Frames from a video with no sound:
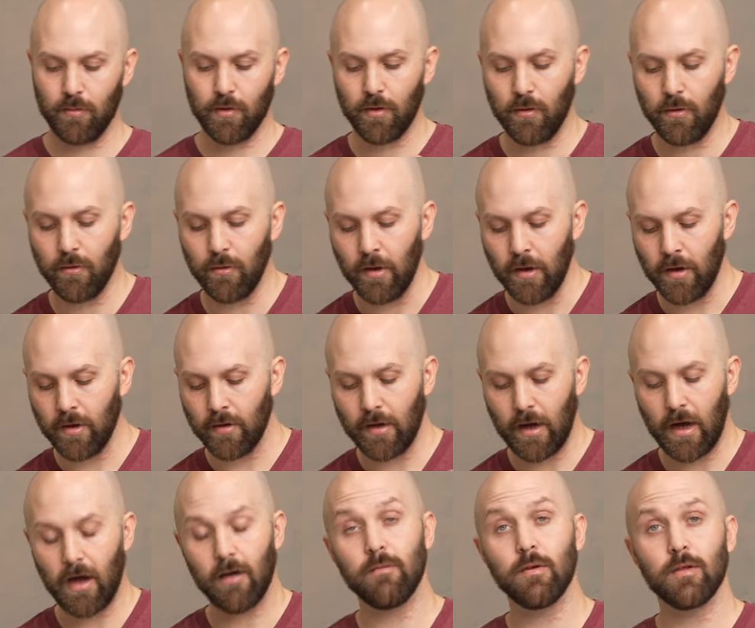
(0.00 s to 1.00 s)
So
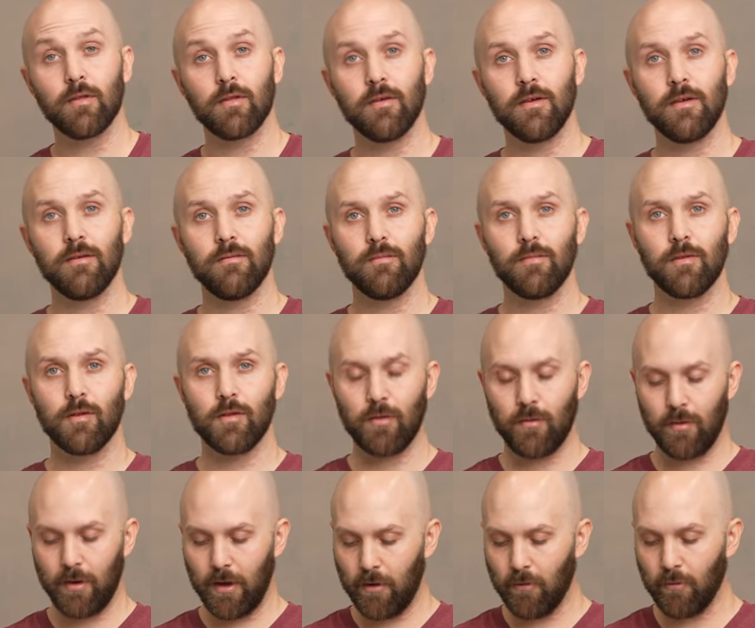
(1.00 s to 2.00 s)
obviously the
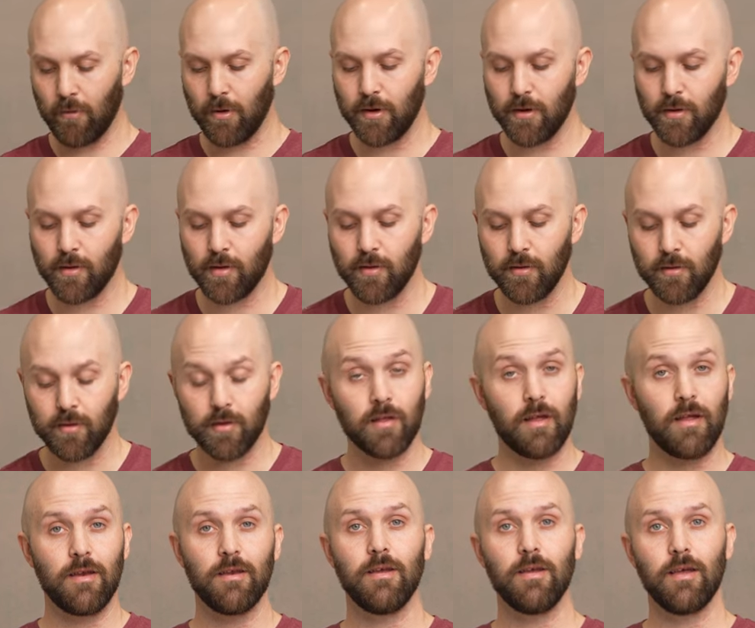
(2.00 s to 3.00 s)
Sony A1 is still
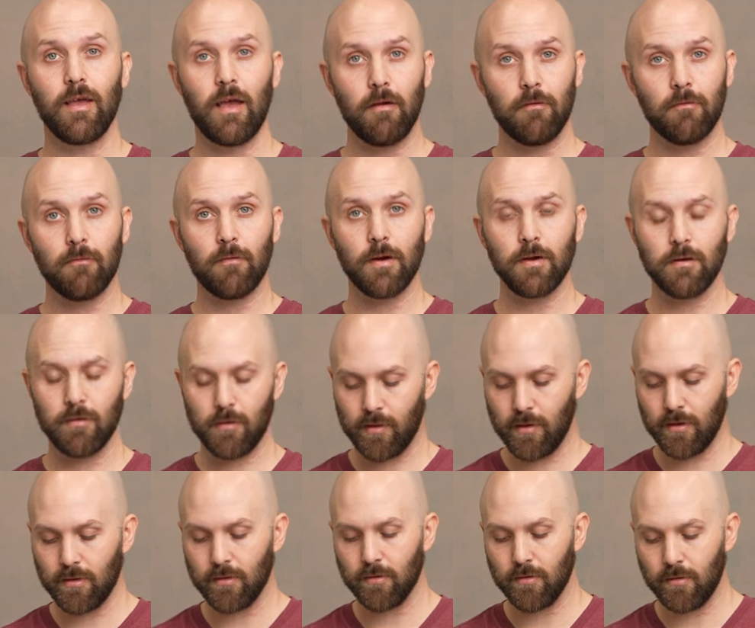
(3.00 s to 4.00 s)
sending a fire
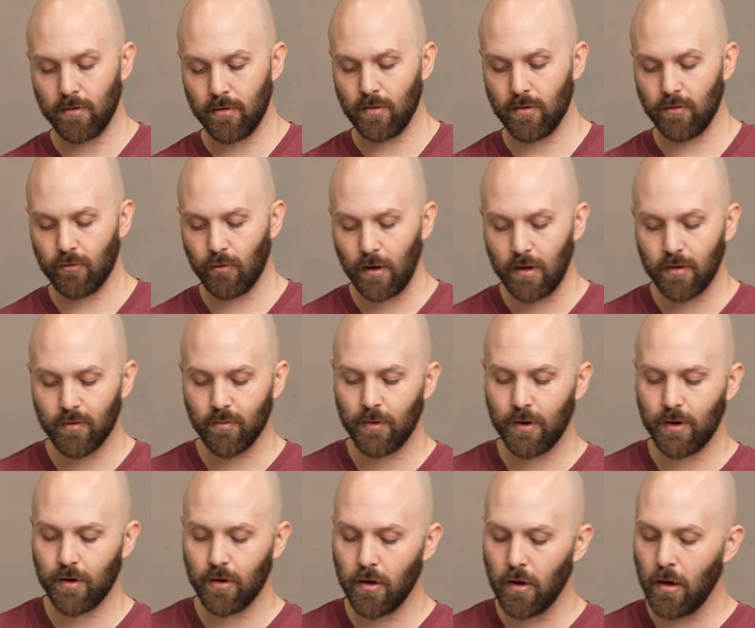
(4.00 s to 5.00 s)
signal to this
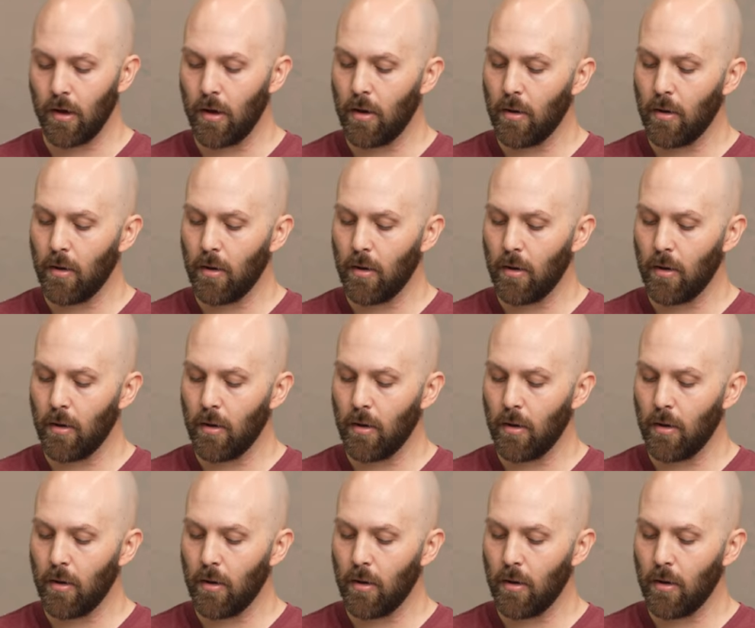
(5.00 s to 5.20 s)
transmitter,